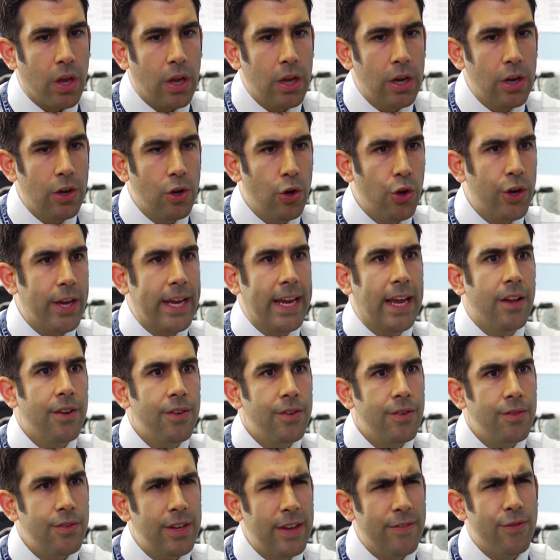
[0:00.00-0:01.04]
looking
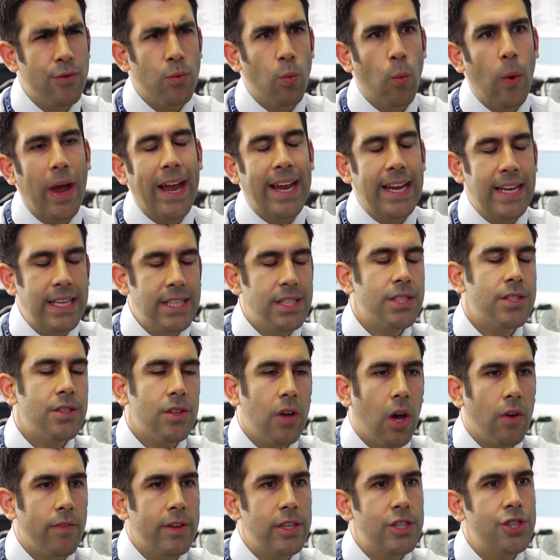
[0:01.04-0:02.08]
at different ways
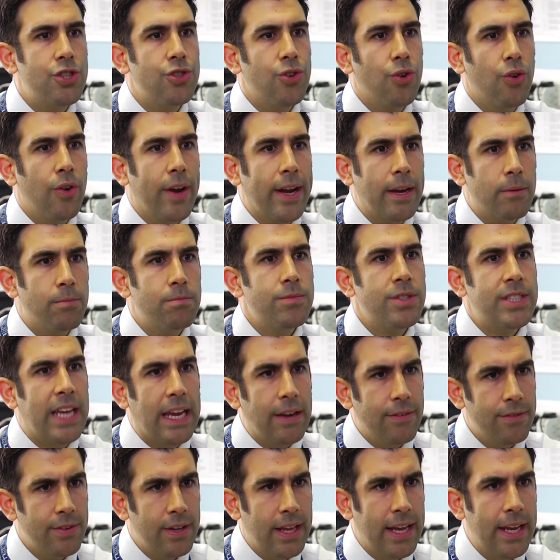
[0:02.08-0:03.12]
of ensuring
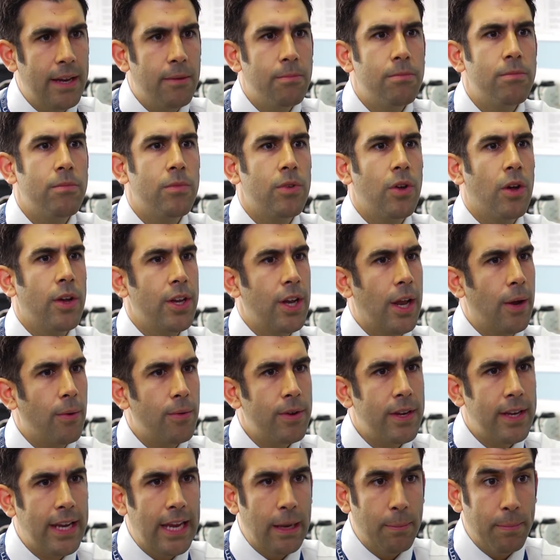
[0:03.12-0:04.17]
safety,
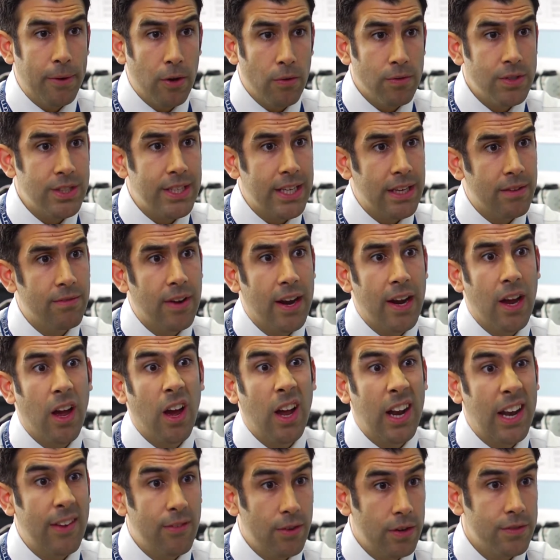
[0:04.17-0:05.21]
keeping obviously a very
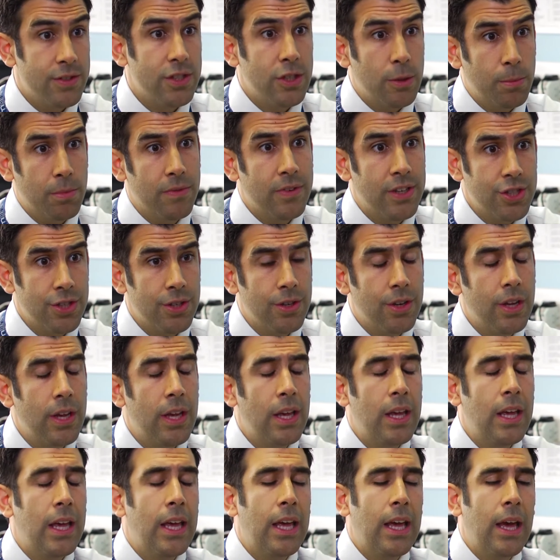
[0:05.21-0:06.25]
high level of supervision,
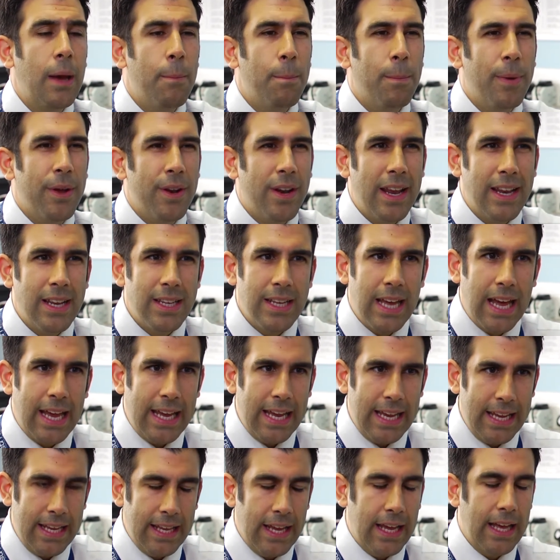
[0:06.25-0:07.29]
but
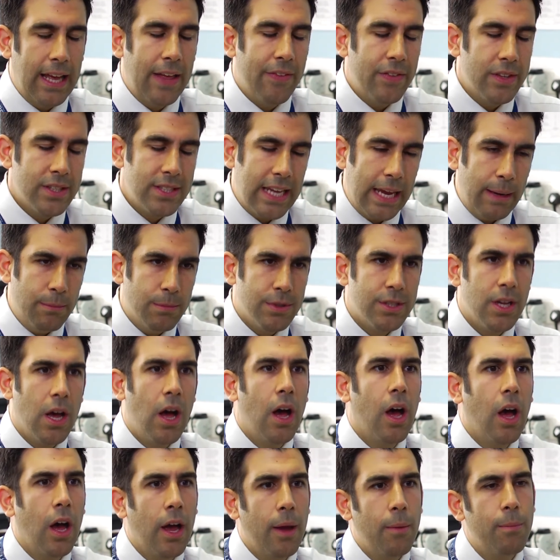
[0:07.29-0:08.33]
at the same
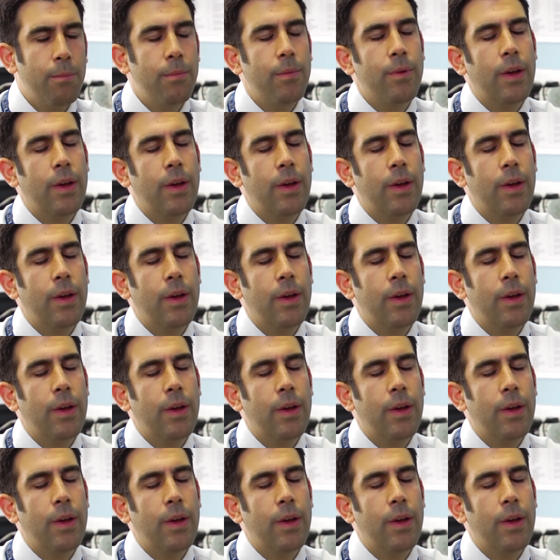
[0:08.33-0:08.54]
time